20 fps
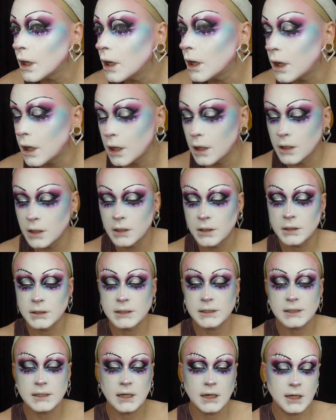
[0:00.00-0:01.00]
Ugh,
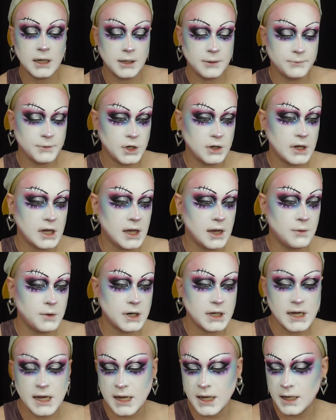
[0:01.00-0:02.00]
stunning. Okay, I
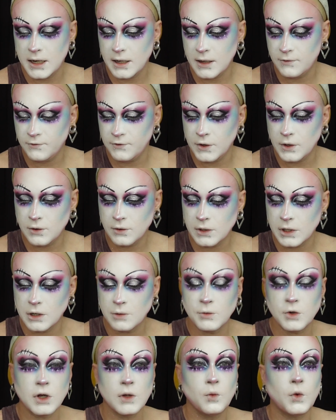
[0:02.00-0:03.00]
want to add a few little
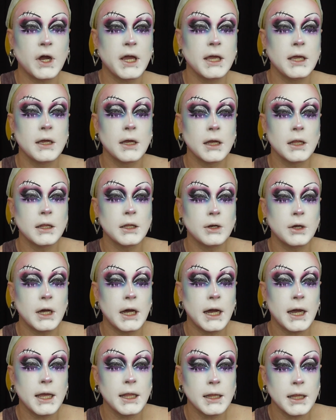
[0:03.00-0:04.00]
more white little
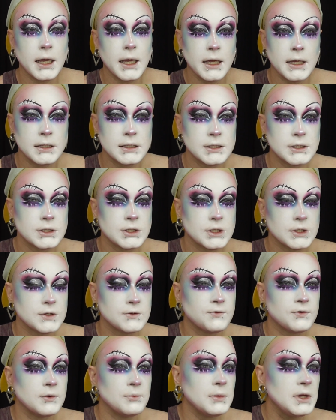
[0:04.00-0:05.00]
highlights just
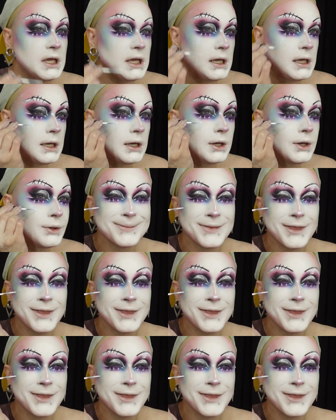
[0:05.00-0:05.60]
for me.